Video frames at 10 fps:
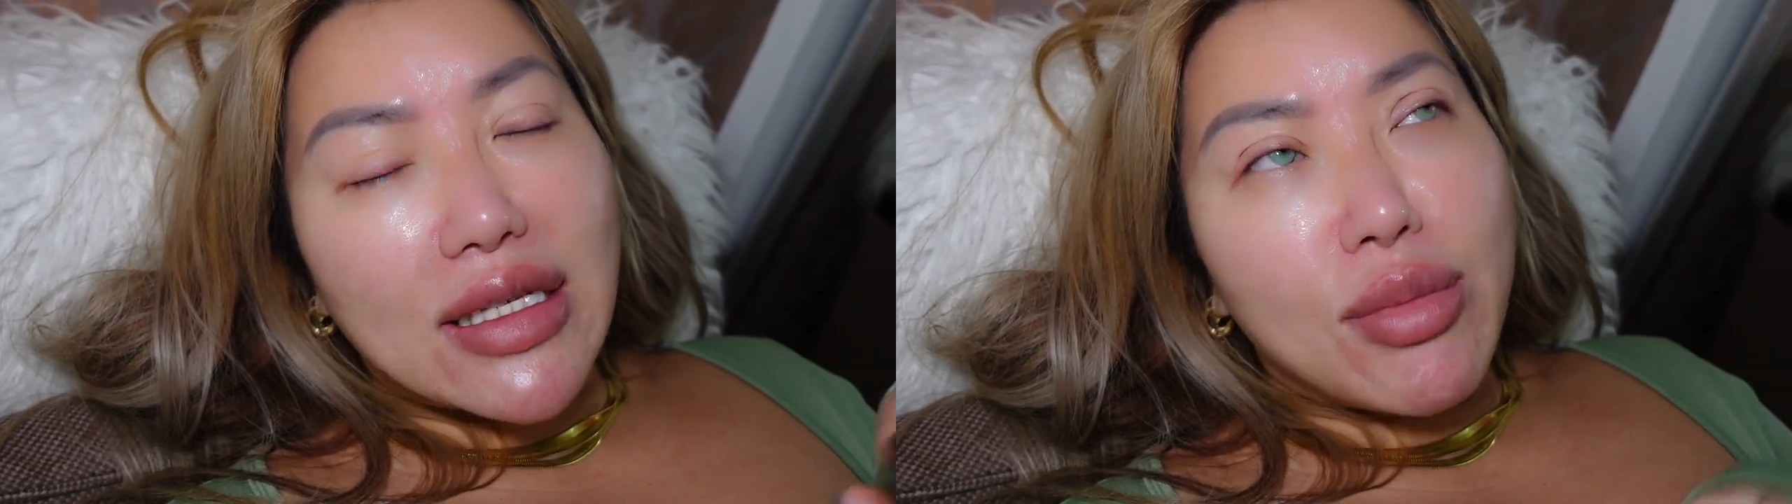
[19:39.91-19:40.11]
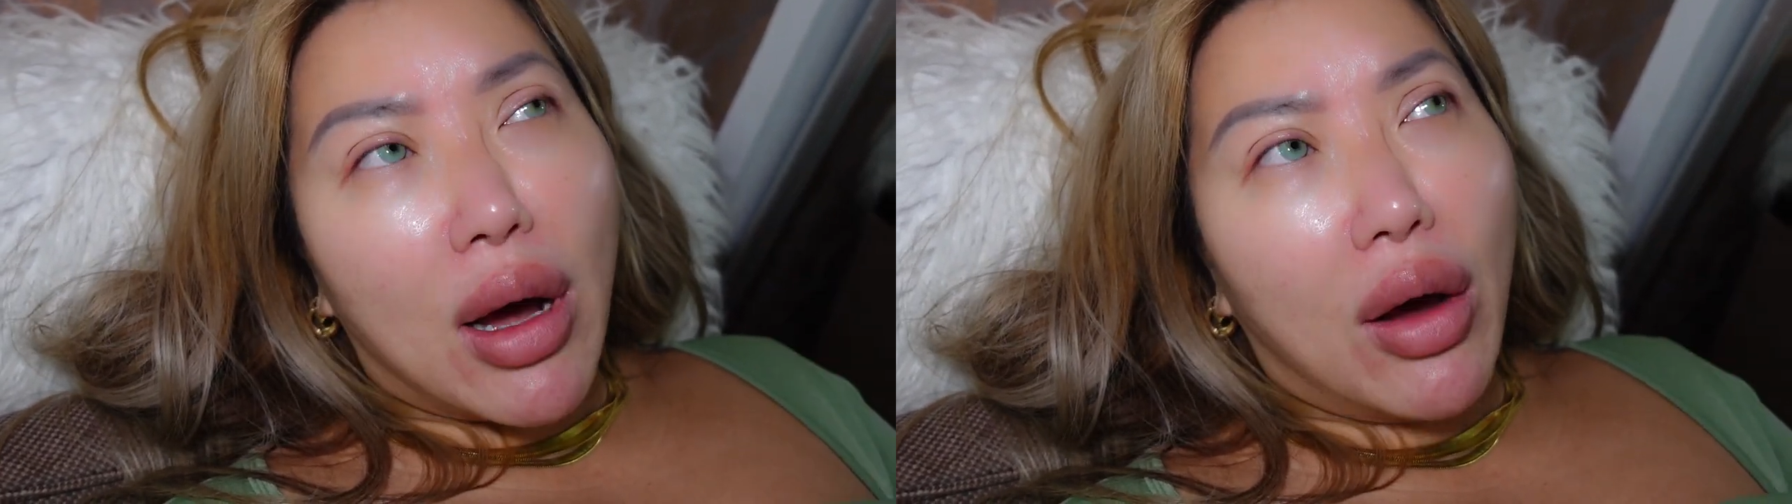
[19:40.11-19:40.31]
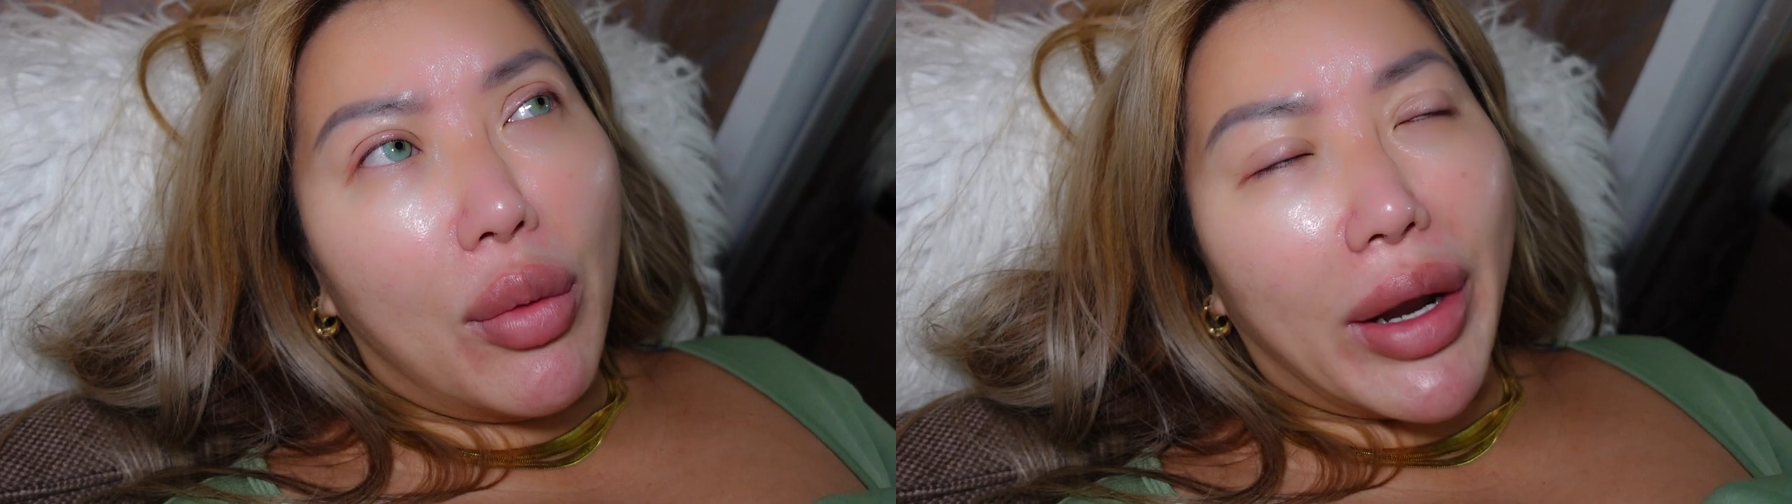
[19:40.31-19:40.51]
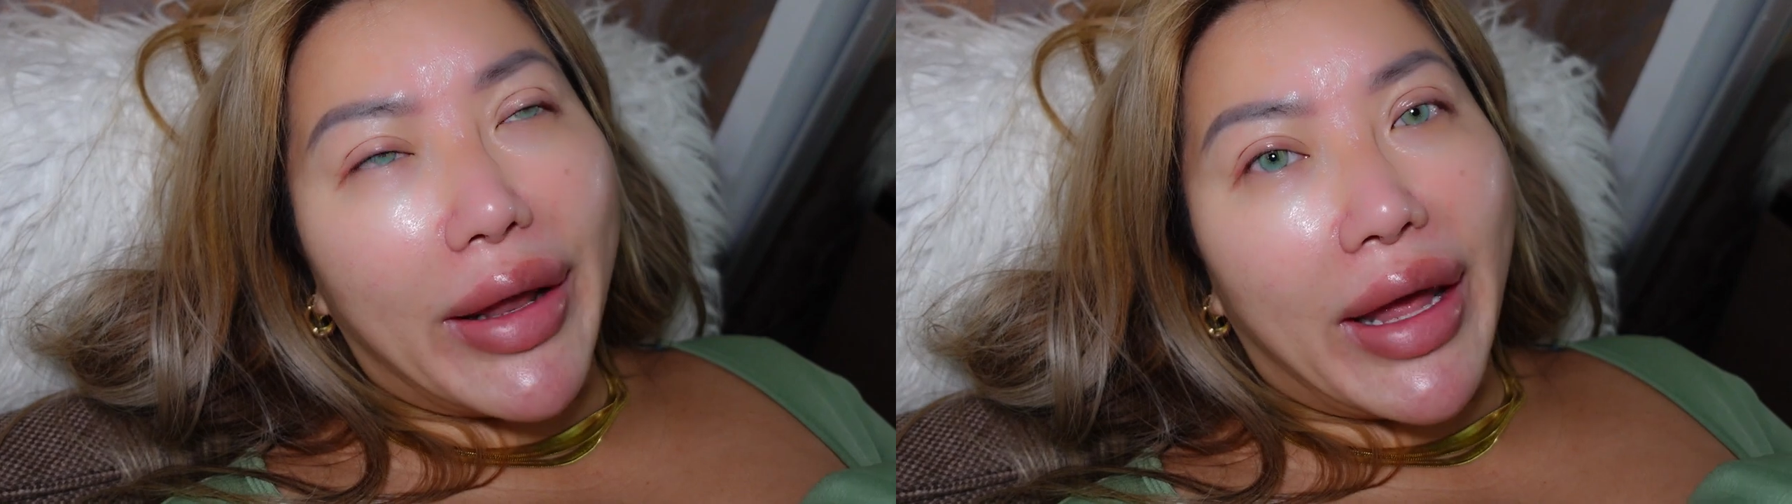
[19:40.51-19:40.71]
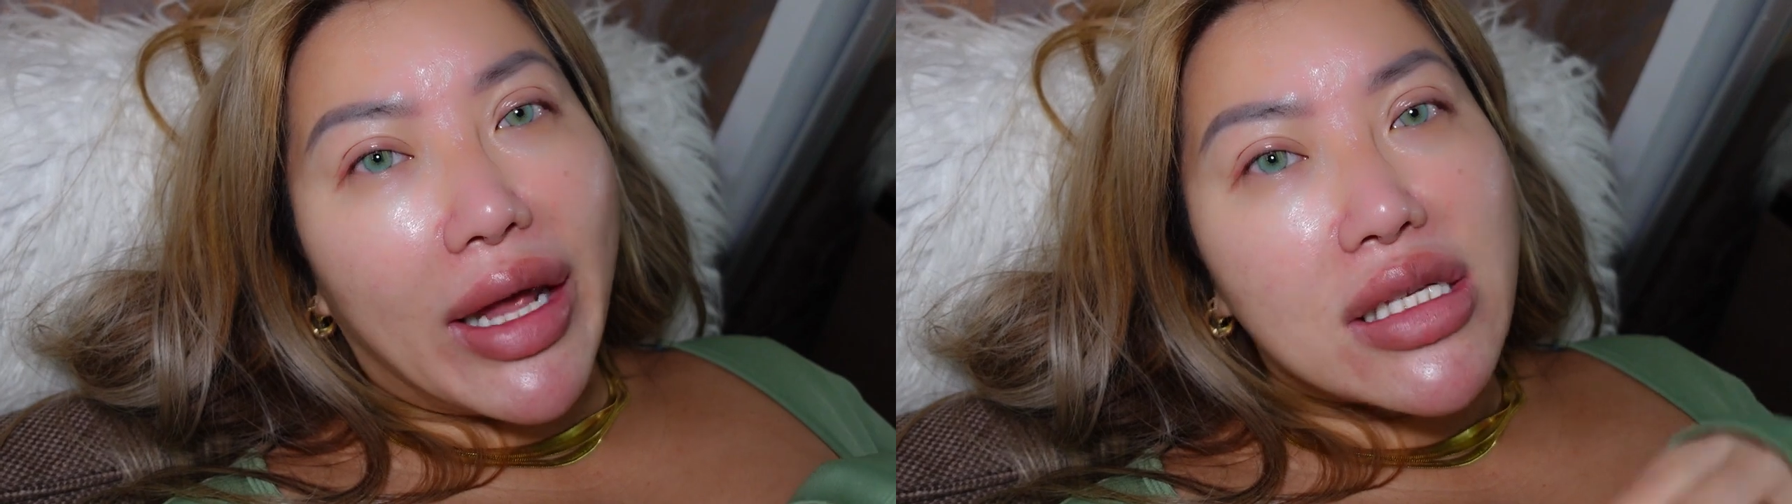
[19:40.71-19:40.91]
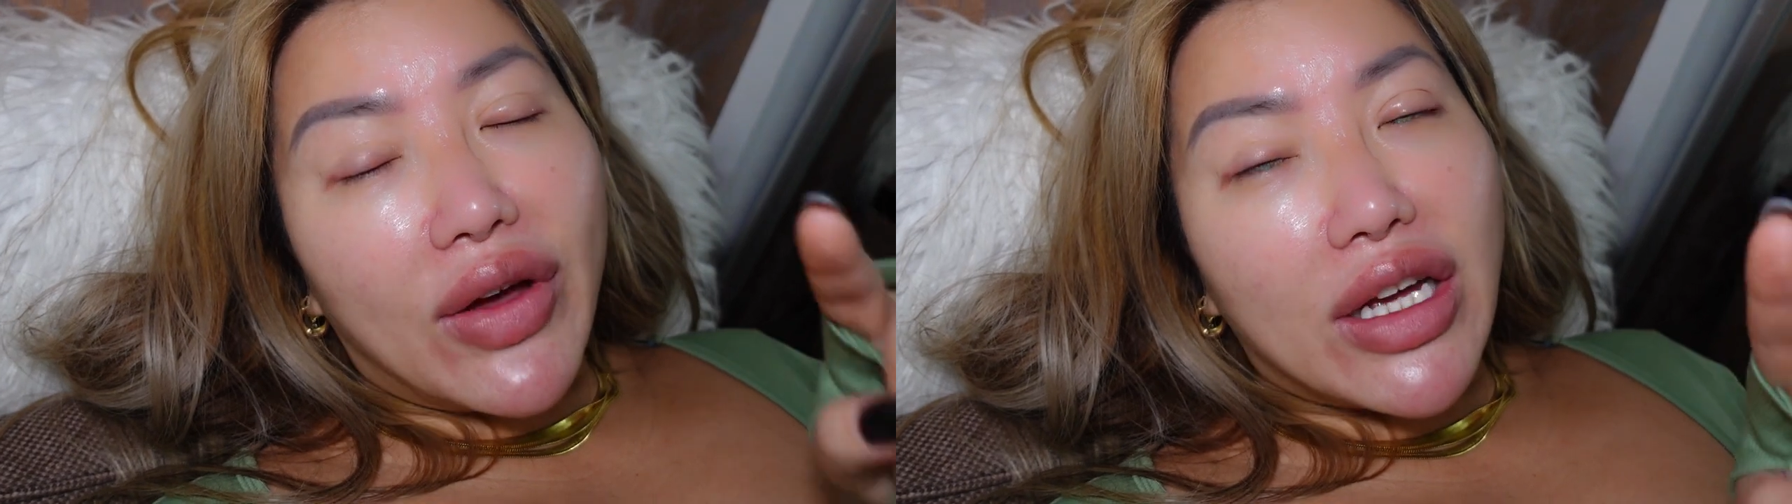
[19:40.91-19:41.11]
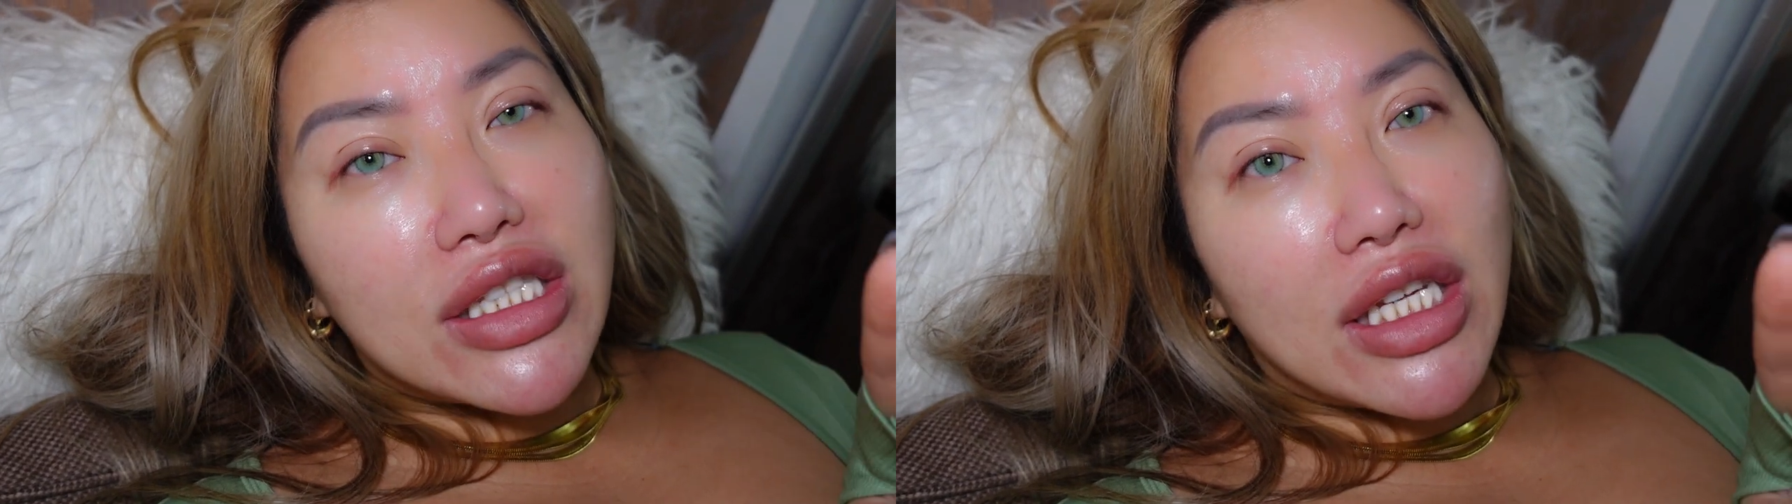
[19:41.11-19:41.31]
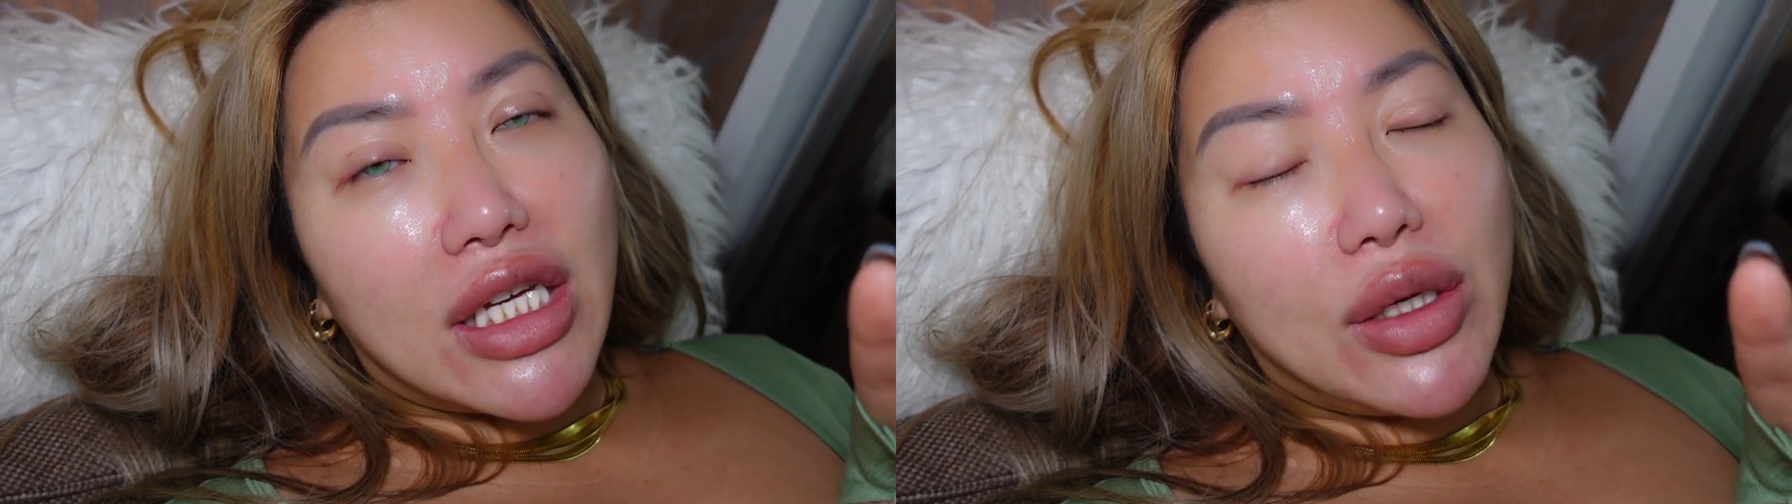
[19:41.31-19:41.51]
My one is
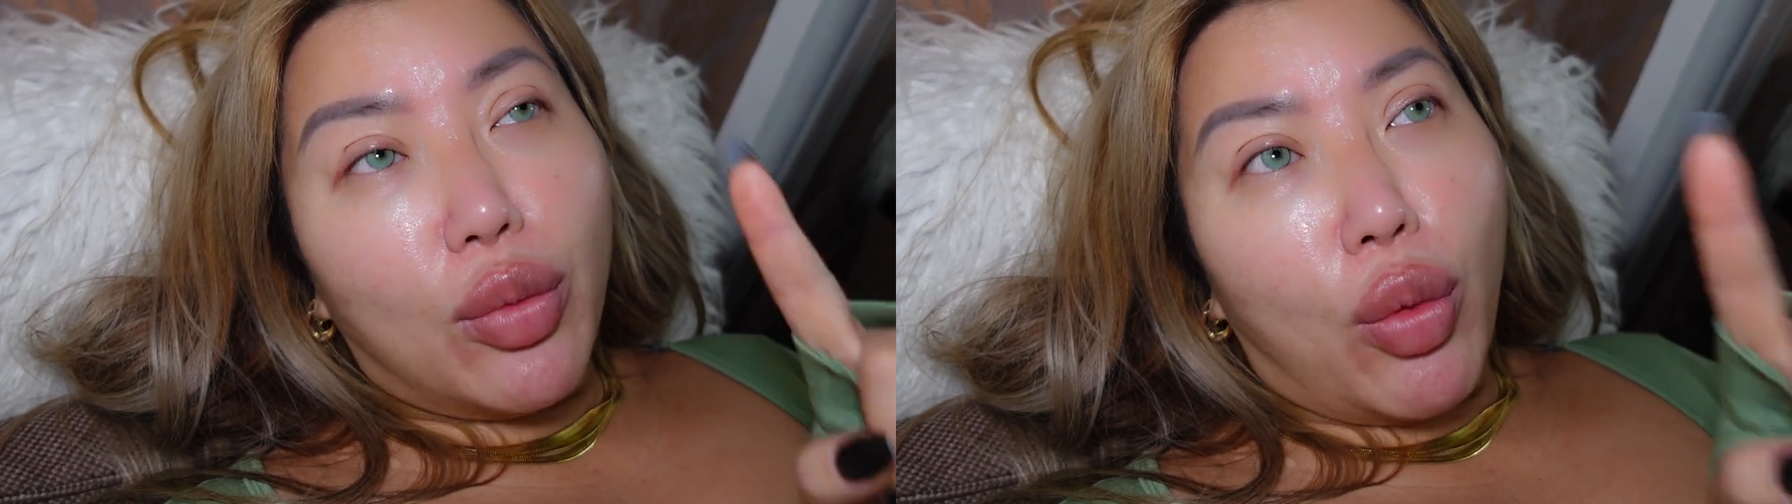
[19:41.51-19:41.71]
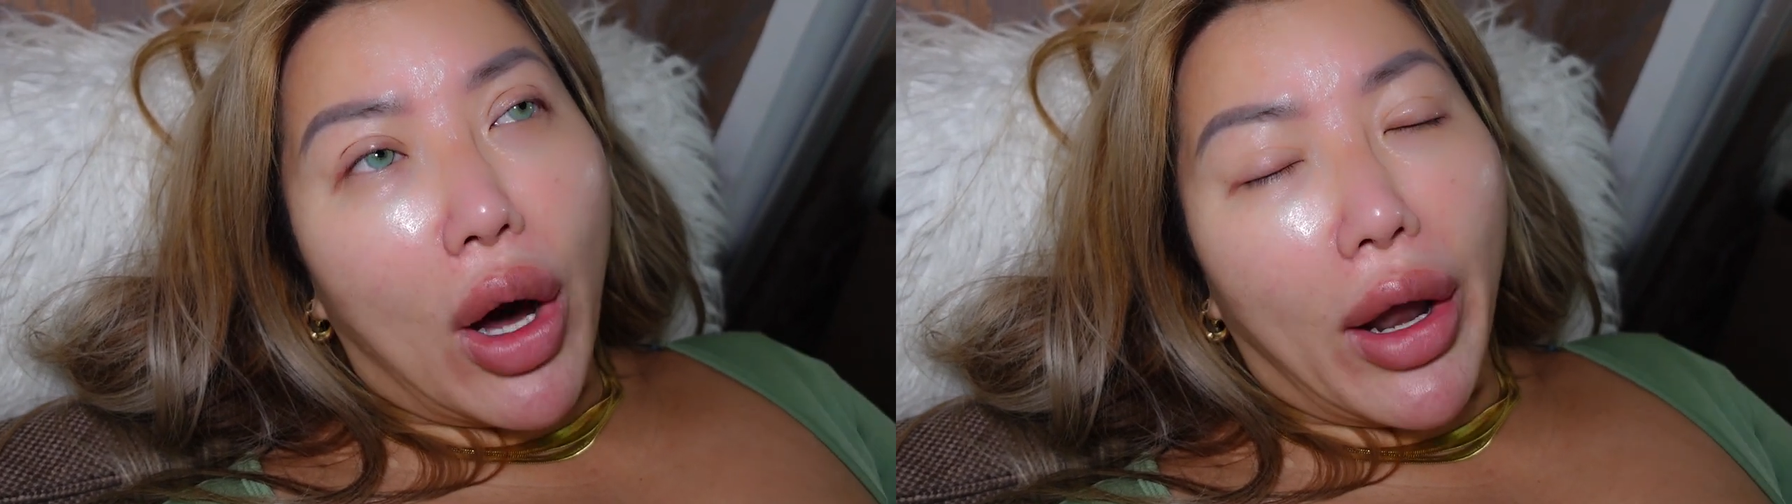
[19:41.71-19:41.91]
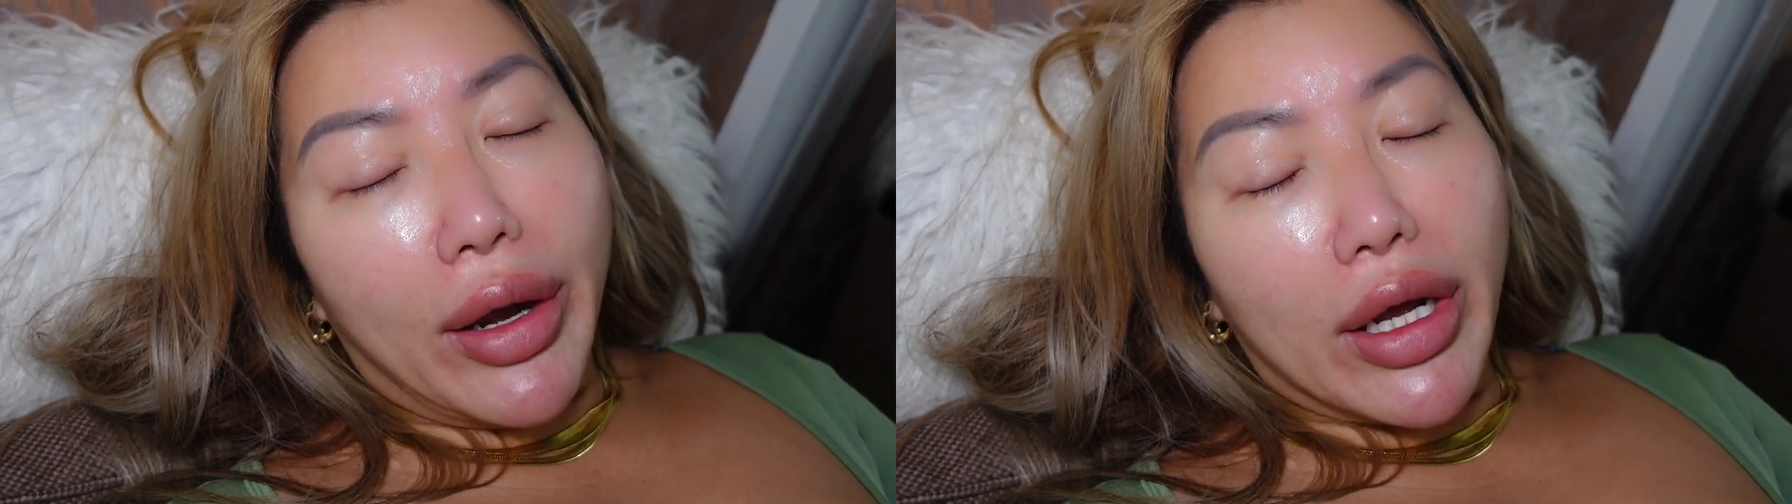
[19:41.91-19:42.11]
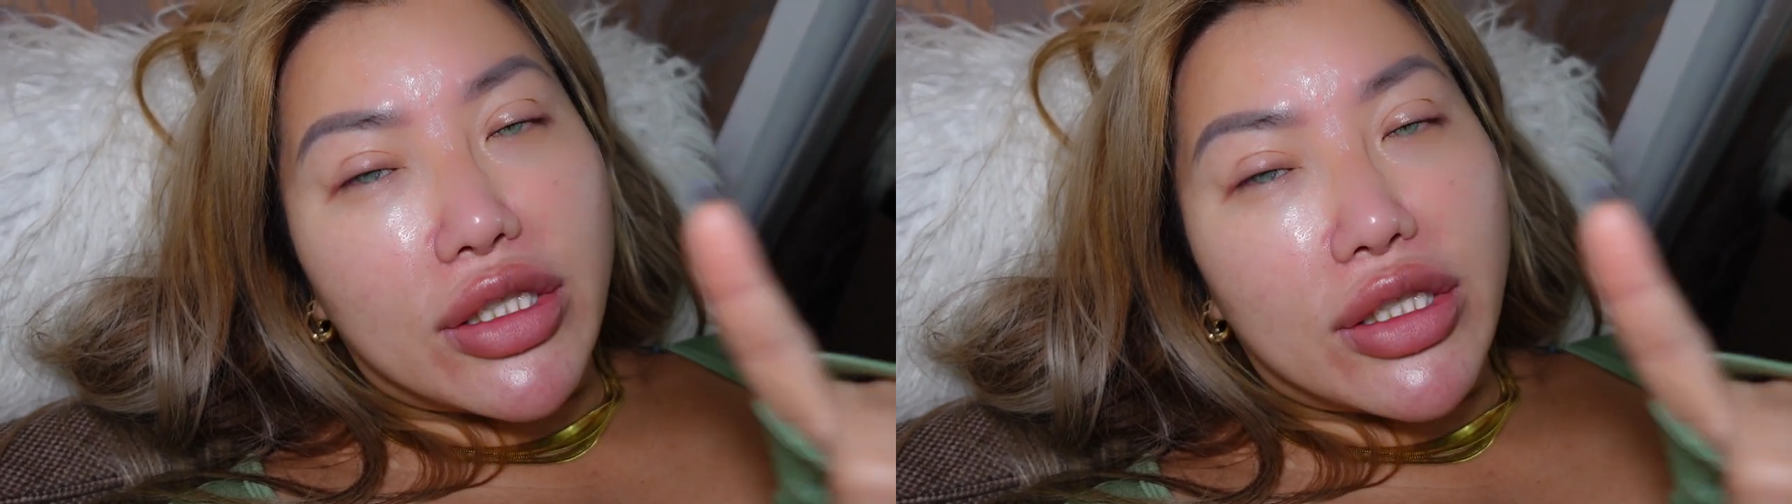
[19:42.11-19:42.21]
31